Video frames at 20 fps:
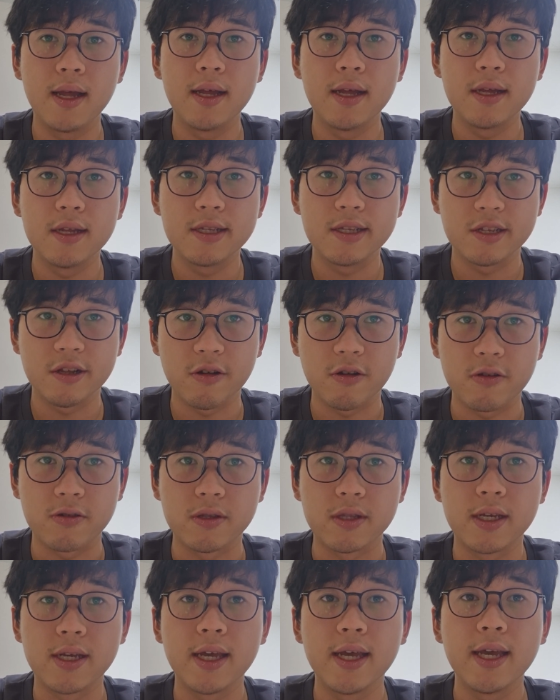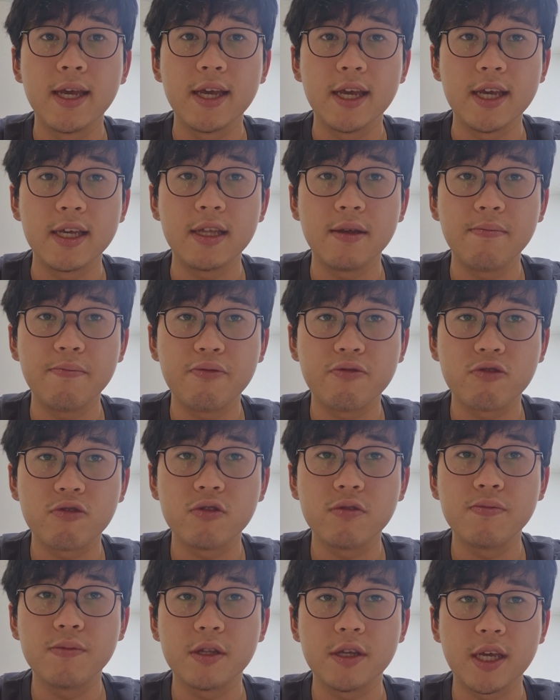Third, it
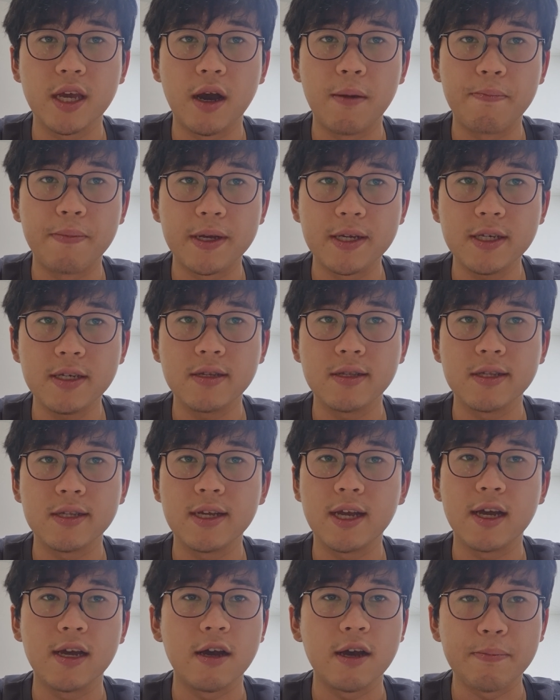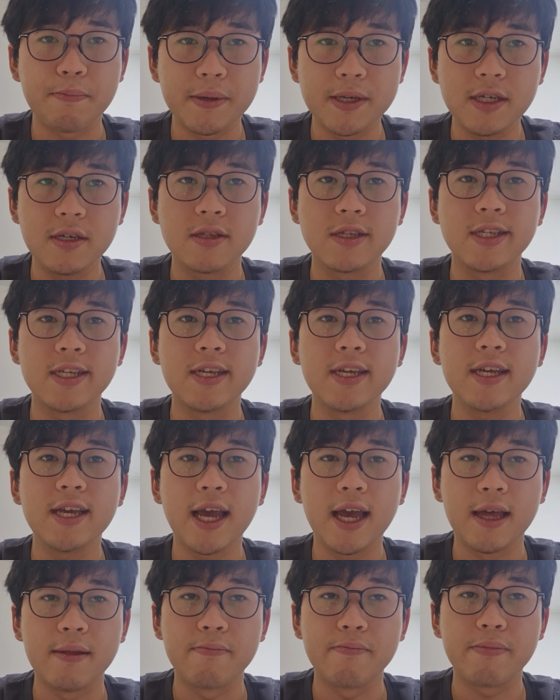improves the efficiency
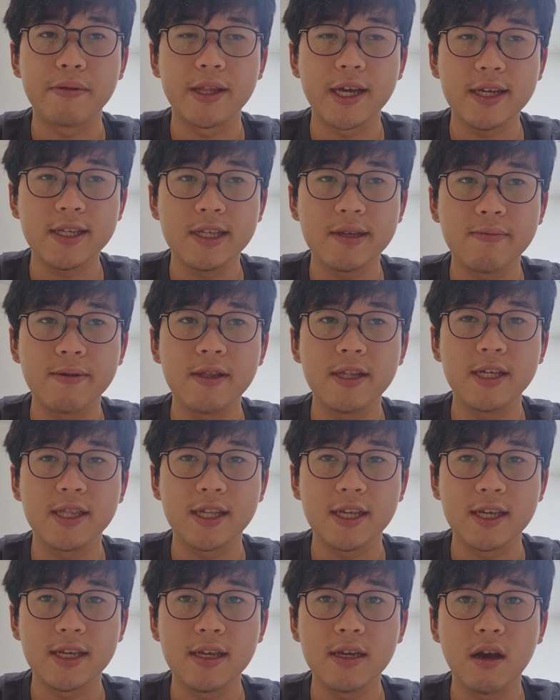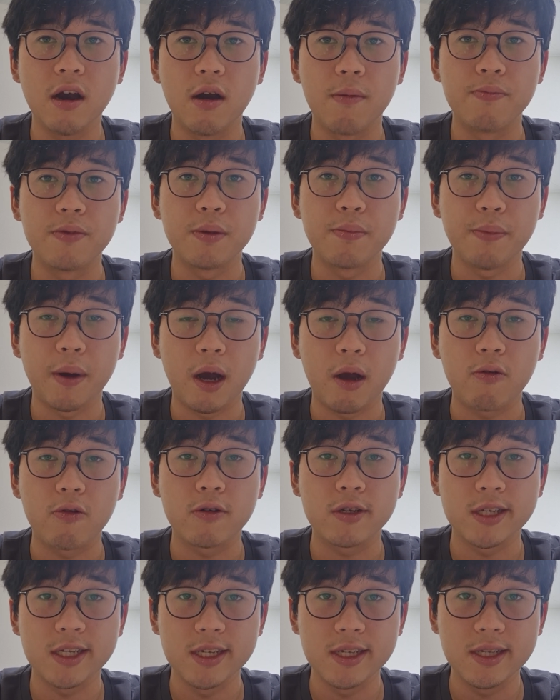and flexibility of the power
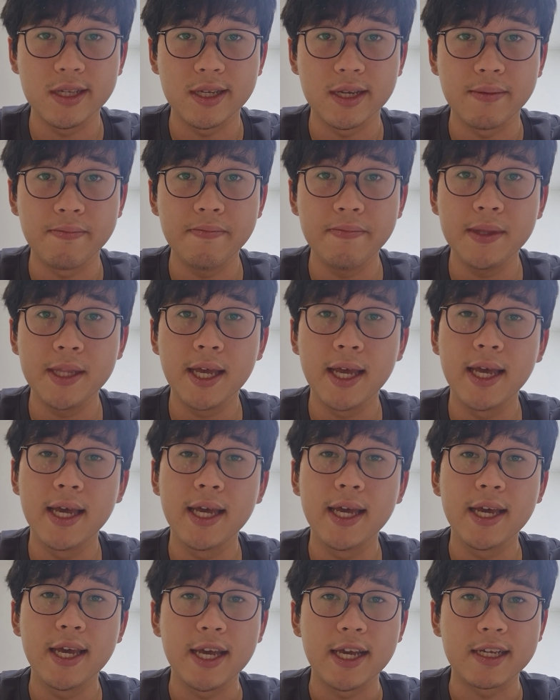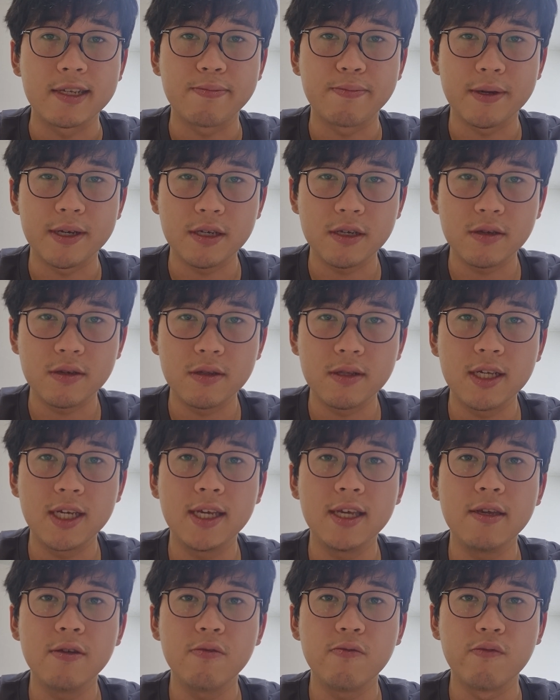system,
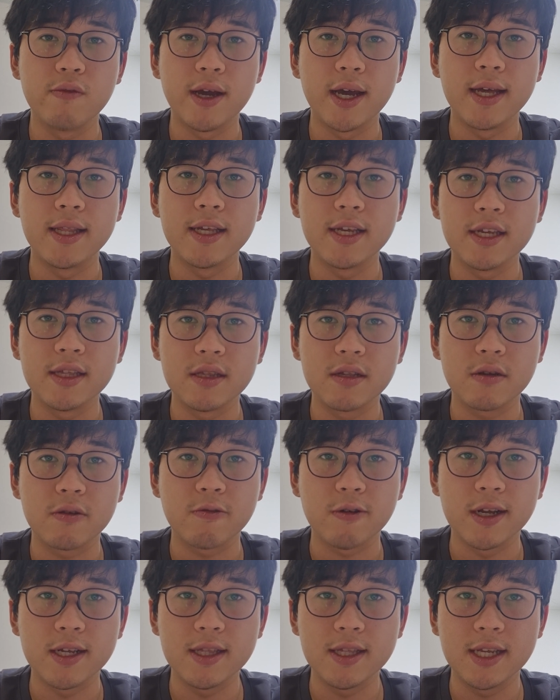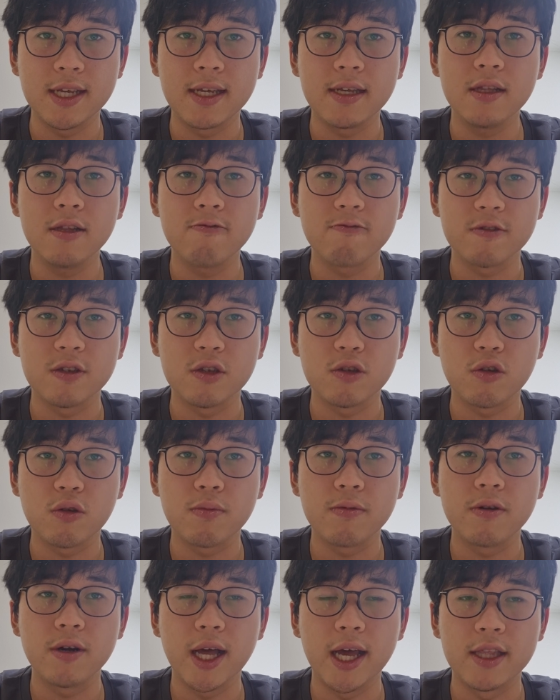especially when integrating
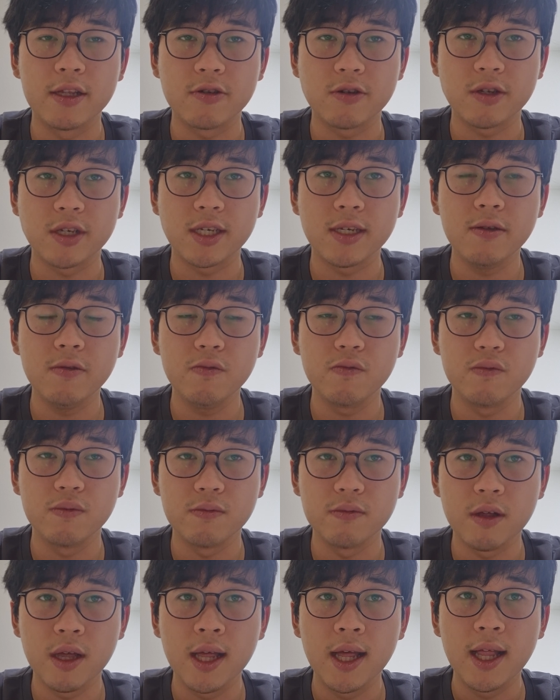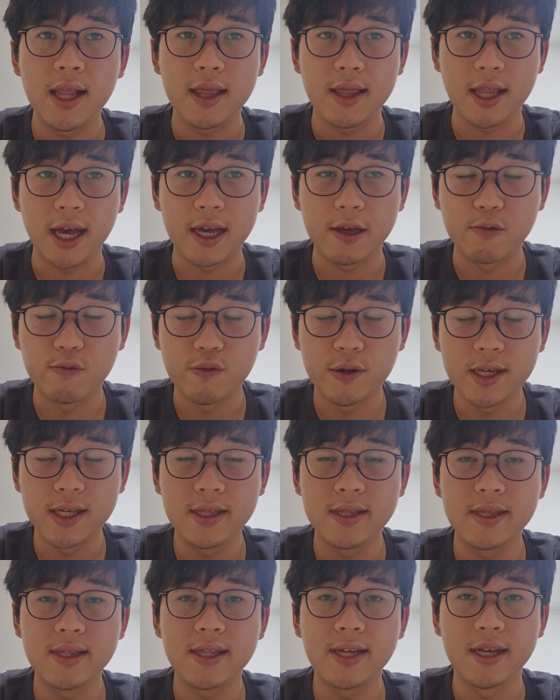renewable energy like
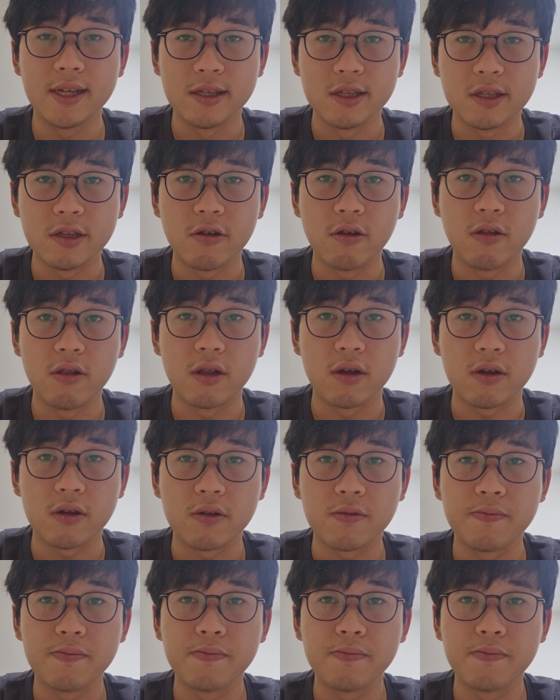wind and solar.